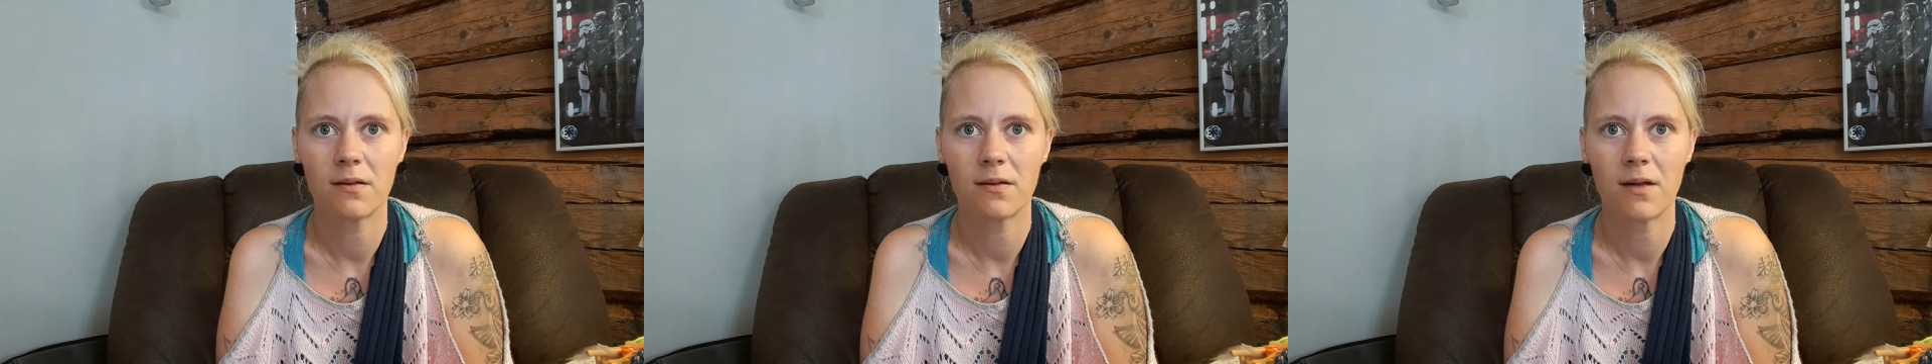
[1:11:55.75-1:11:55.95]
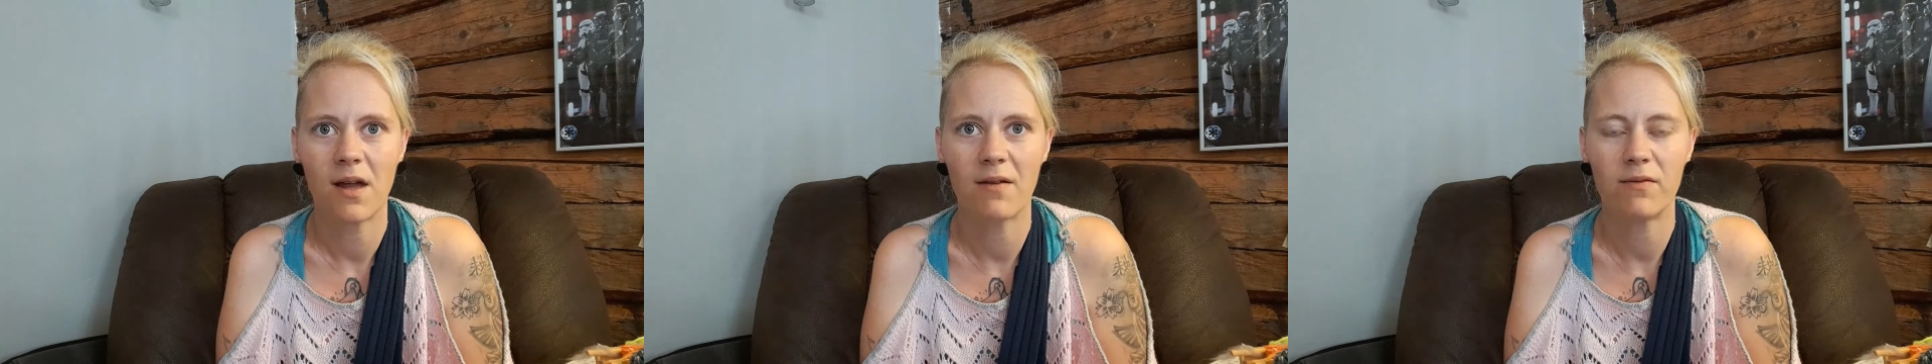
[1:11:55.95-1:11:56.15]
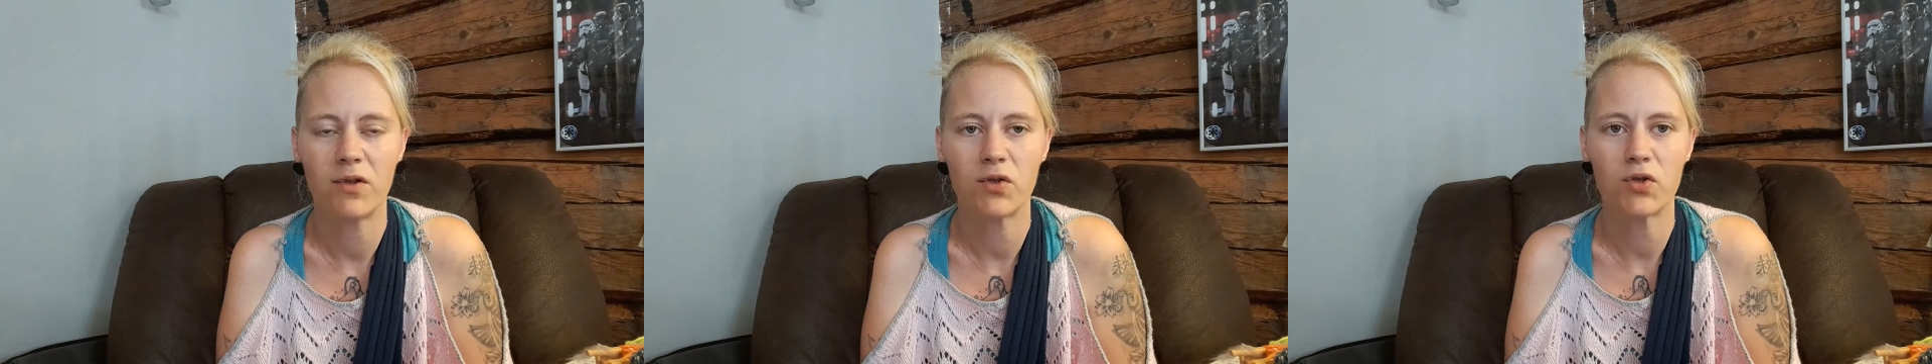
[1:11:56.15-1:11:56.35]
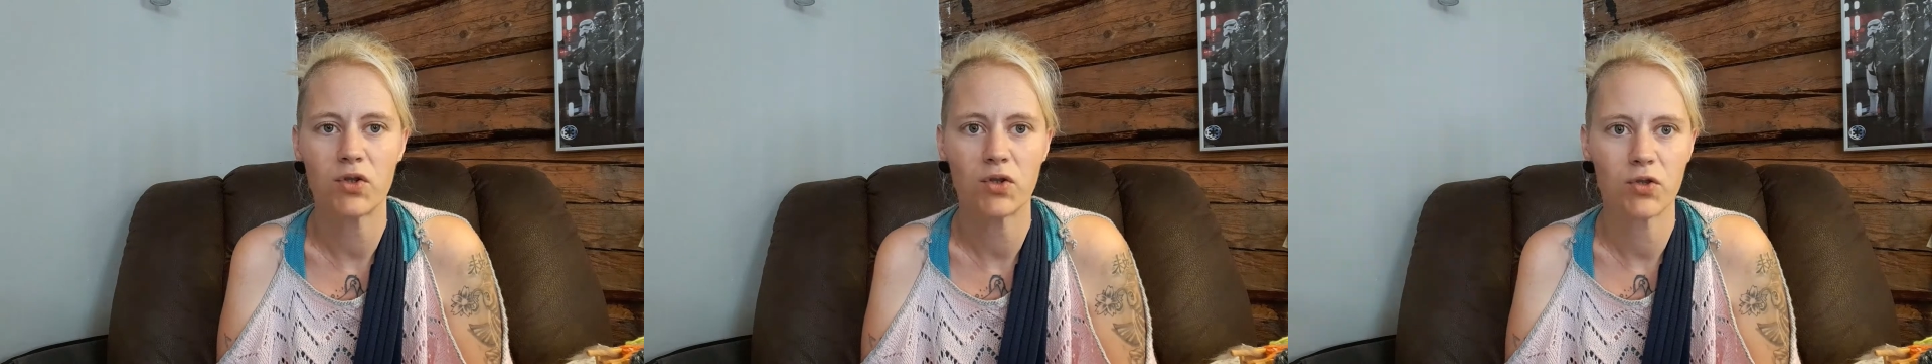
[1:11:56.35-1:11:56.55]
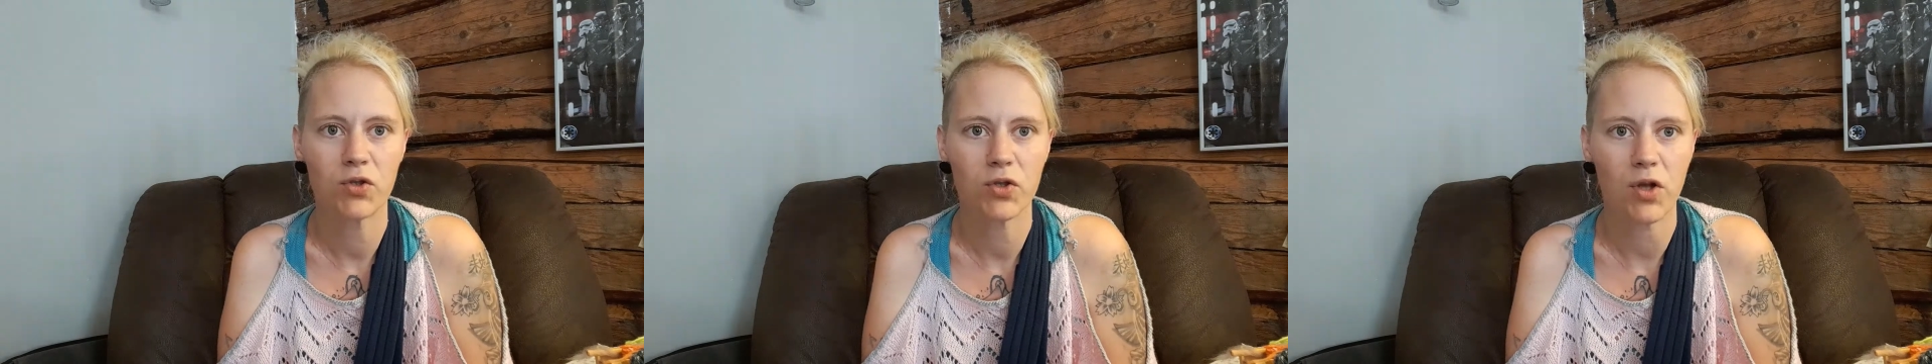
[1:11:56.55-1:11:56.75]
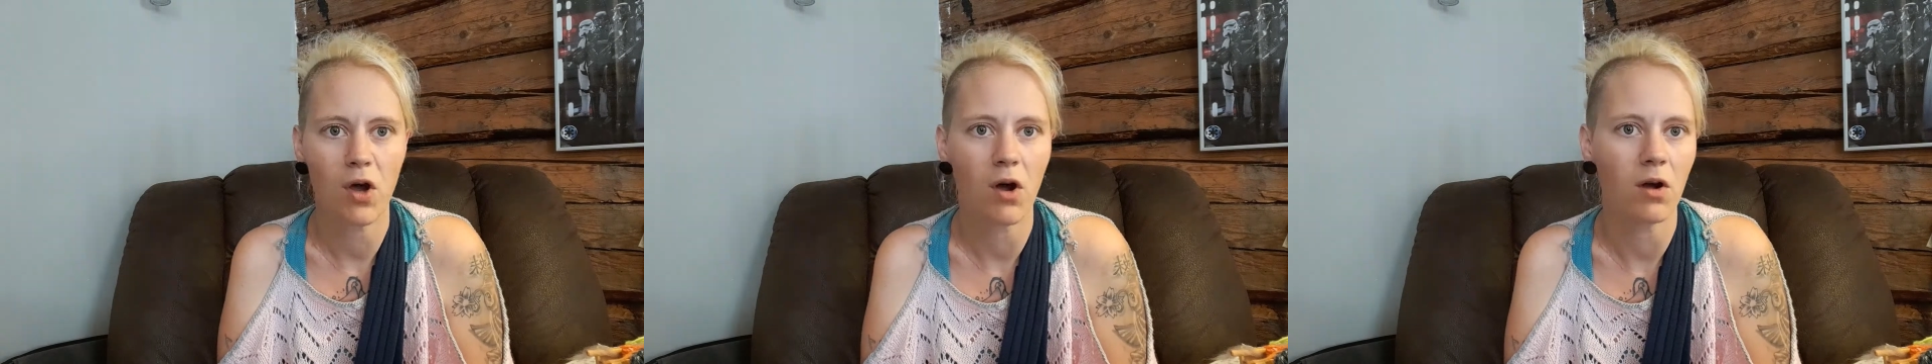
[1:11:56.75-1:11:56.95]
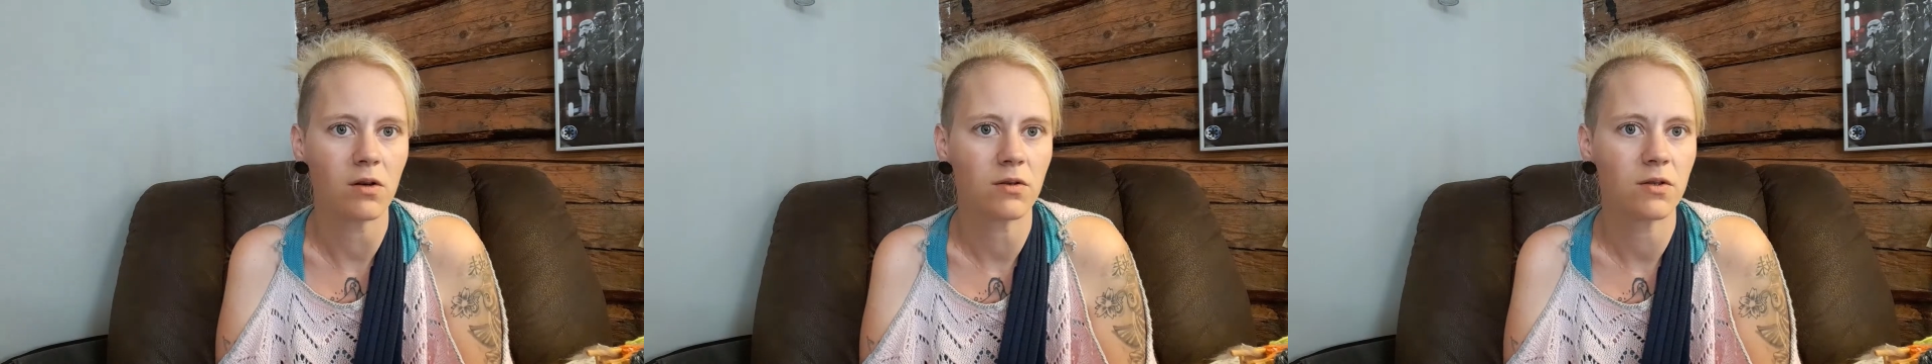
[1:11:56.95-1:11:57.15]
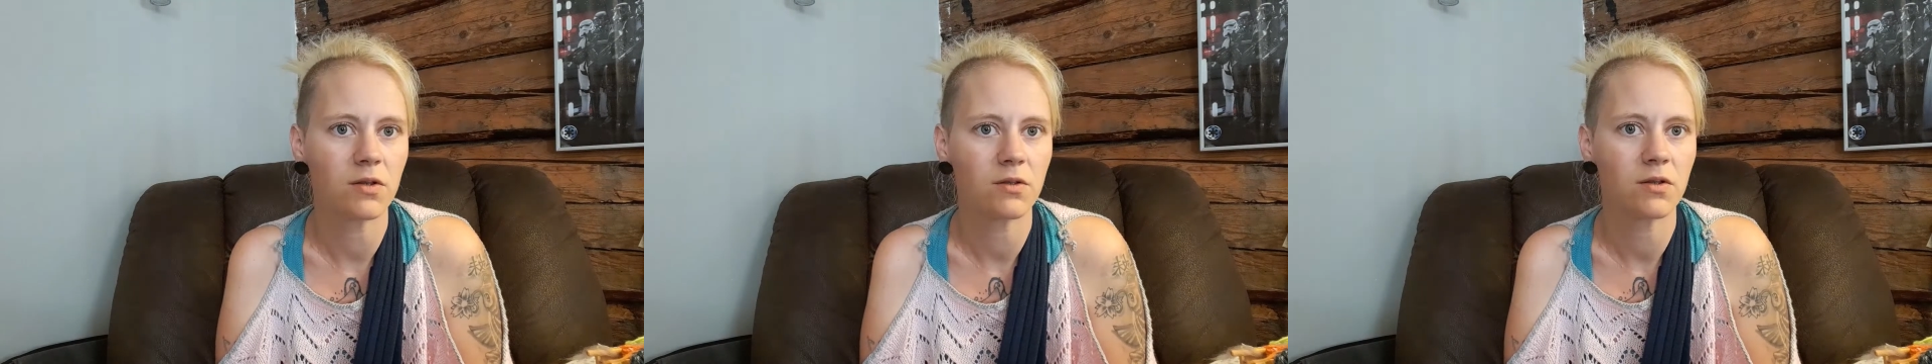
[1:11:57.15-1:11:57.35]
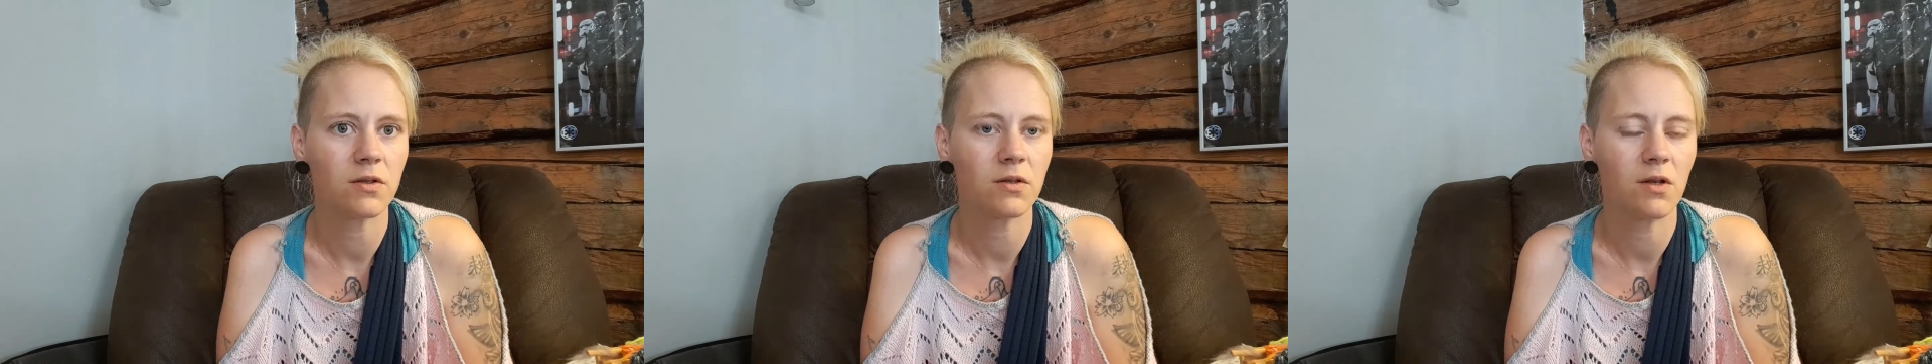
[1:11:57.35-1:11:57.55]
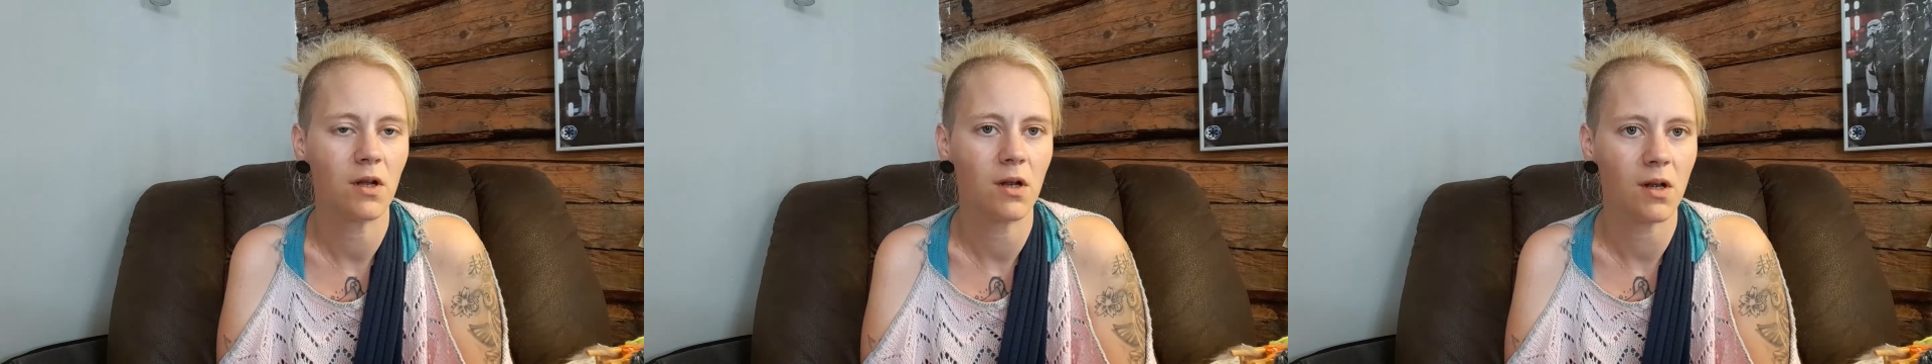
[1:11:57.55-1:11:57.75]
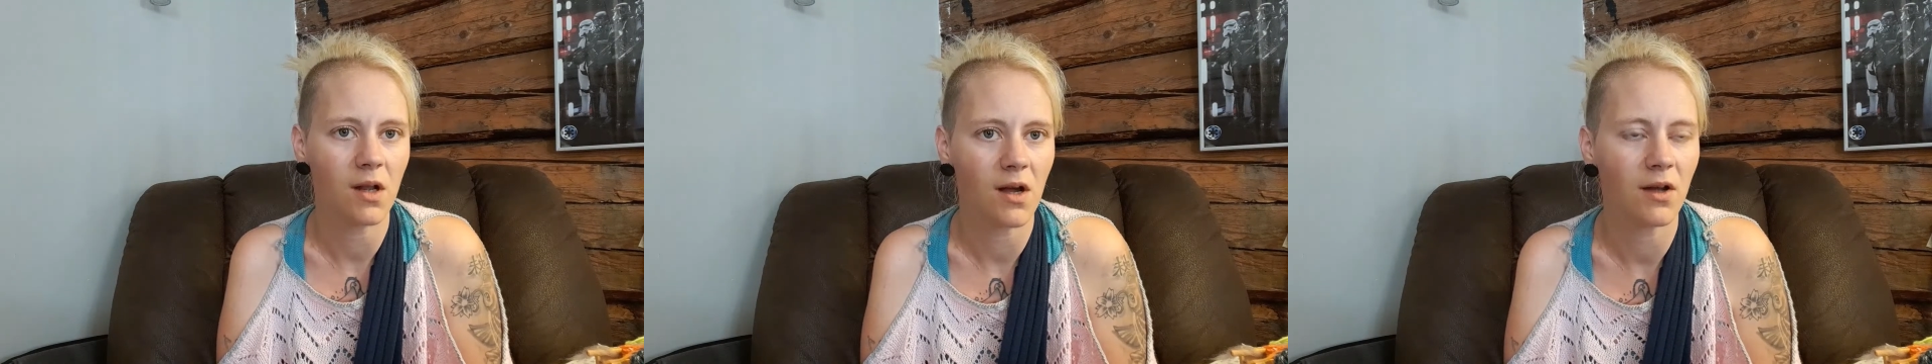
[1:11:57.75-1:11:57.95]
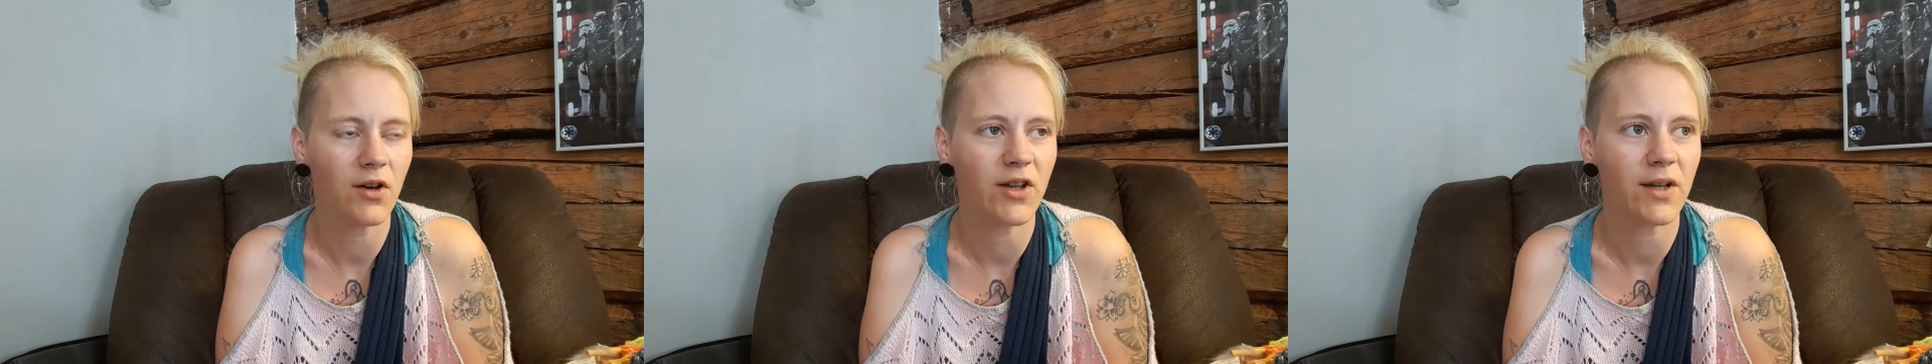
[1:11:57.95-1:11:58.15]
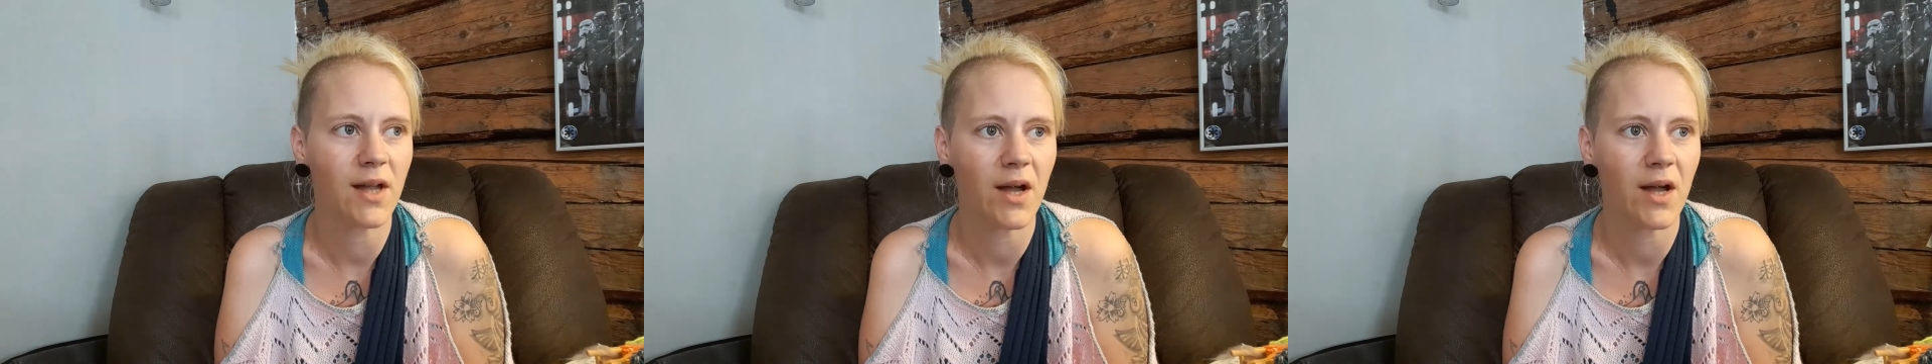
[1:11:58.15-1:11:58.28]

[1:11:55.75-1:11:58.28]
have just started learning